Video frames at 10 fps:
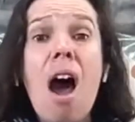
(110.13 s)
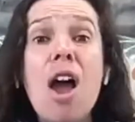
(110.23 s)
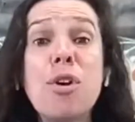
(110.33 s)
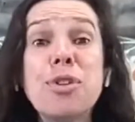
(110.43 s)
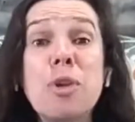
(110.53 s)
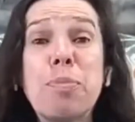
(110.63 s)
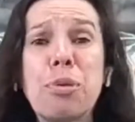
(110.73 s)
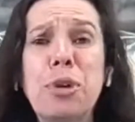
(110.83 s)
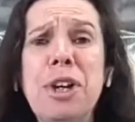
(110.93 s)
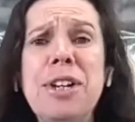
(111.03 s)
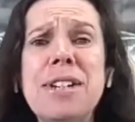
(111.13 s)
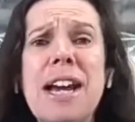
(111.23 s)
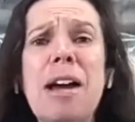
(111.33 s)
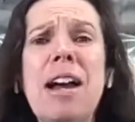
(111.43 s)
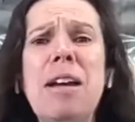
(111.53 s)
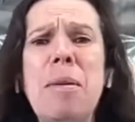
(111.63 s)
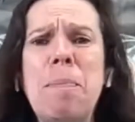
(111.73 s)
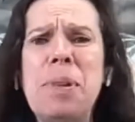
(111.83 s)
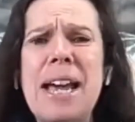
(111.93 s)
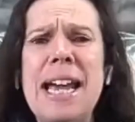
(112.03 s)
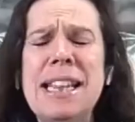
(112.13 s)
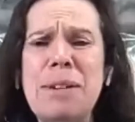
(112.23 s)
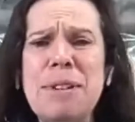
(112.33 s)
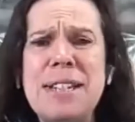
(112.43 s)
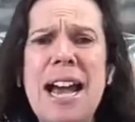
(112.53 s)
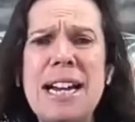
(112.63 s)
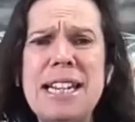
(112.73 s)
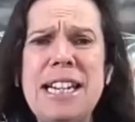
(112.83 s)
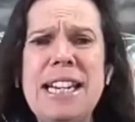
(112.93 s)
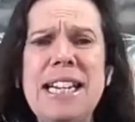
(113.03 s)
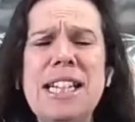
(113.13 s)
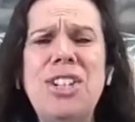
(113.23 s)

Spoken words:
I also pruned a plant that was out here in the